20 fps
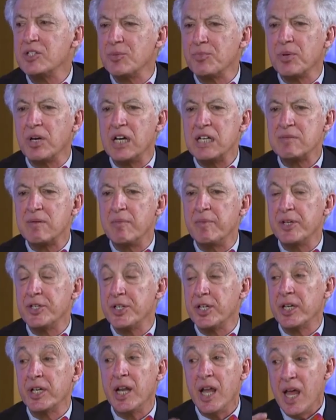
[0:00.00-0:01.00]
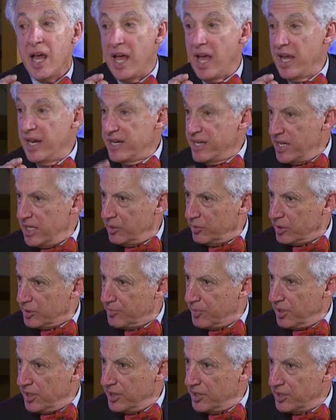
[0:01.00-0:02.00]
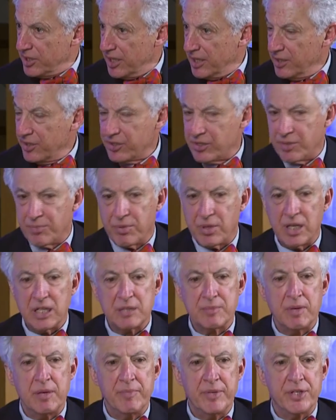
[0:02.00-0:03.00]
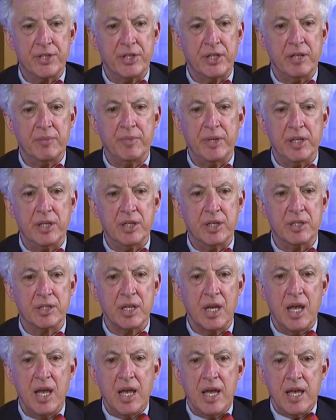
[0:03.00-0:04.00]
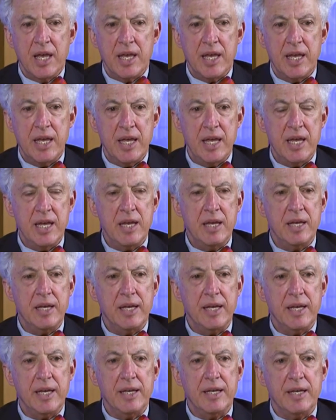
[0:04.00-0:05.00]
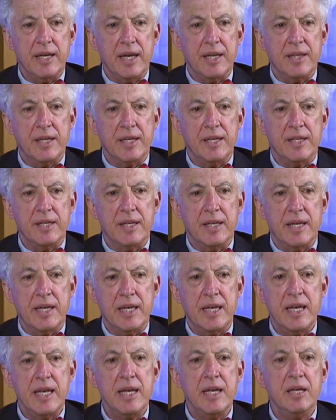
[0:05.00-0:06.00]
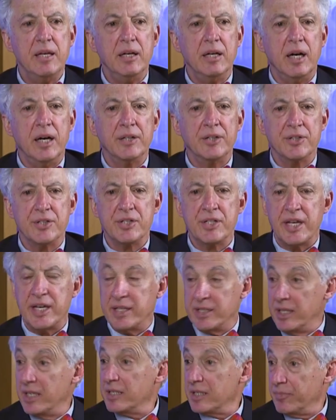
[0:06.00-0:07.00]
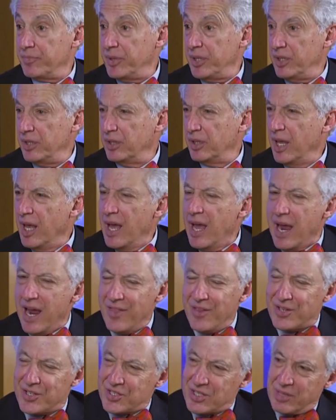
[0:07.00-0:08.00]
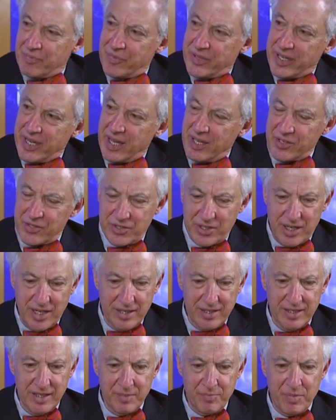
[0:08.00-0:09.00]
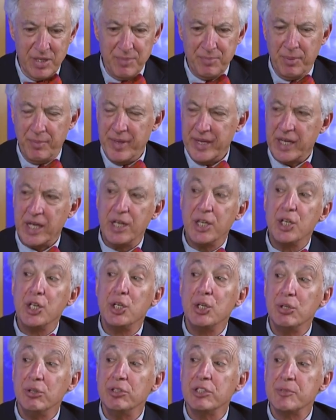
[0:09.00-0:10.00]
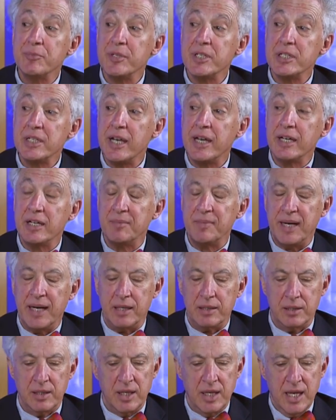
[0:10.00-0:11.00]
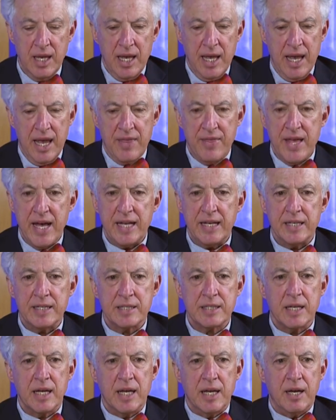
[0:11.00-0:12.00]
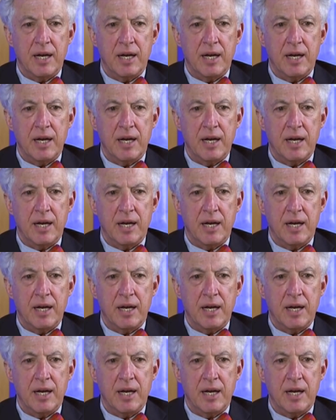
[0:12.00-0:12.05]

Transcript: surprised by Michigan, and neither was Bernie Sanders surprised by Michigan, because he understands his appeal. And there's something else that I think people make a huge mistake about, and that is